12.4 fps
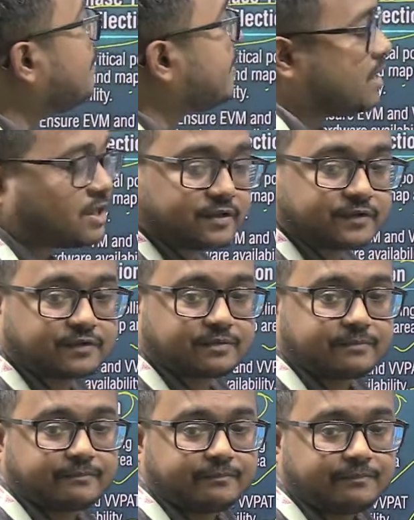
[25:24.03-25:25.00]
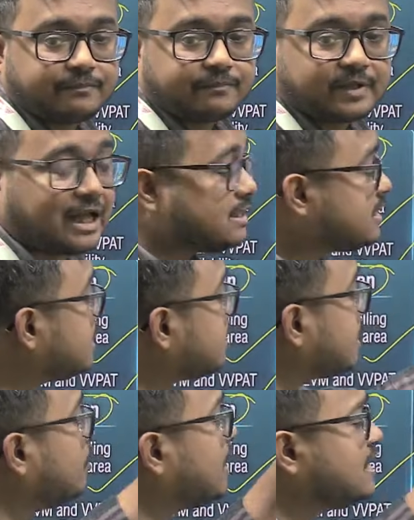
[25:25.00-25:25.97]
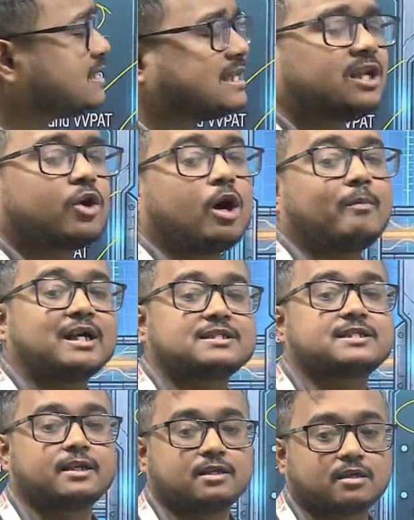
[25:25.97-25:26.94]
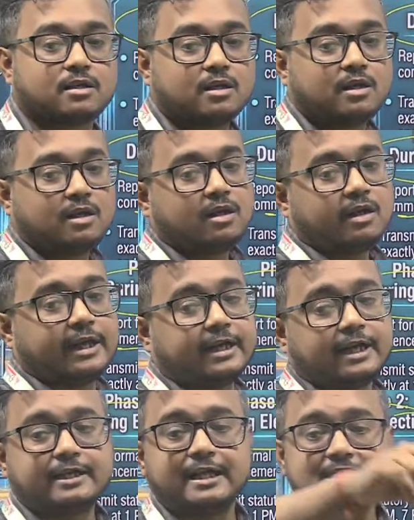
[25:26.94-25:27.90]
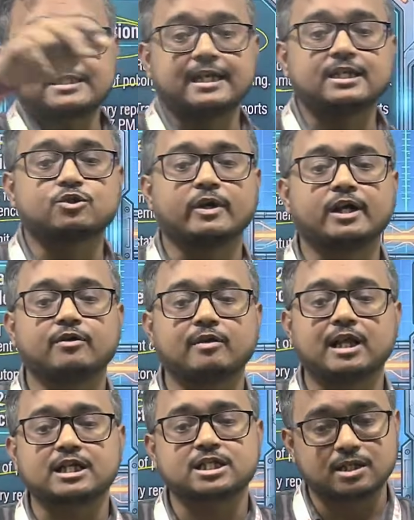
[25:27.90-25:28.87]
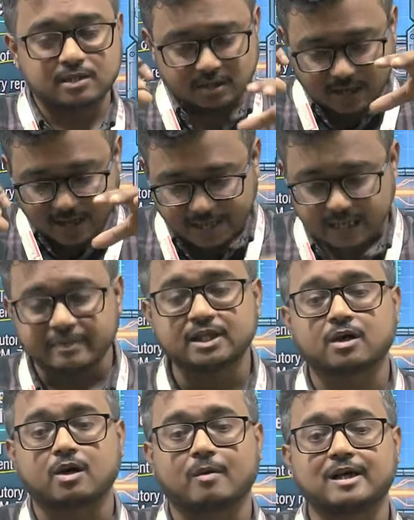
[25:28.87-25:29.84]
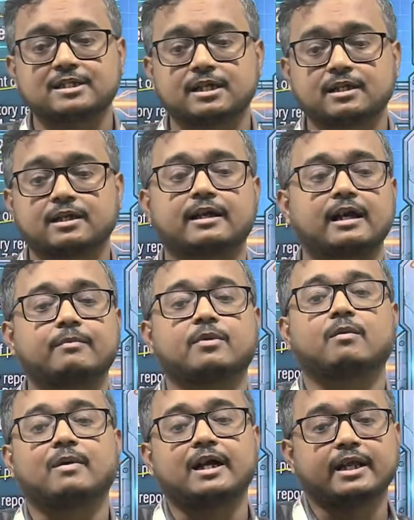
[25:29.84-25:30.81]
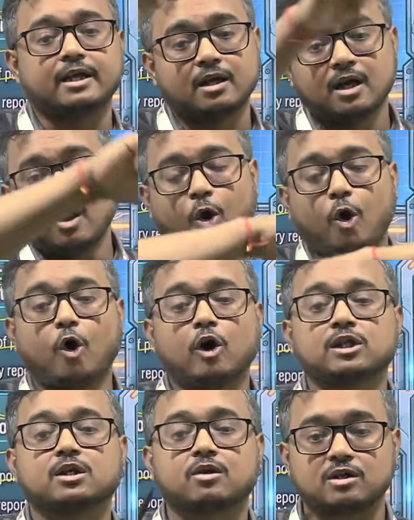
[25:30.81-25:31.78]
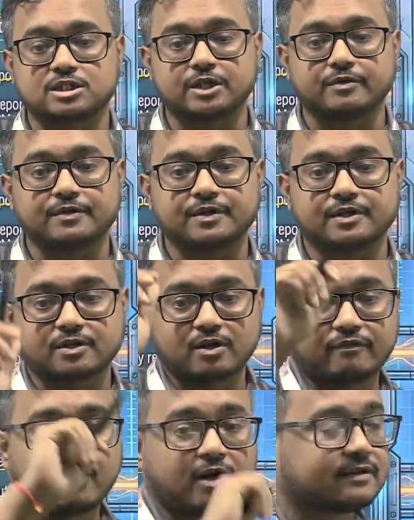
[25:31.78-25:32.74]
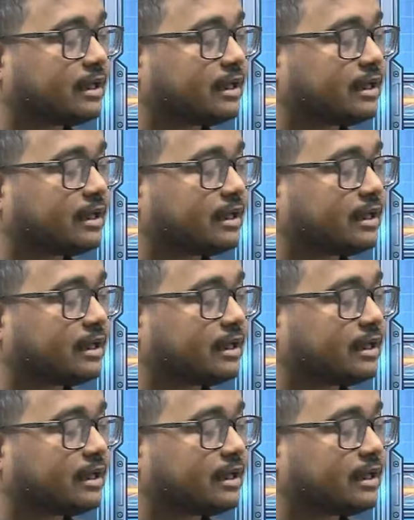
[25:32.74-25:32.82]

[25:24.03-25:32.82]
operations. And this is, you can say, the command center. An entire state is going into election. I am in the command center and I am commanding all the constituencies. For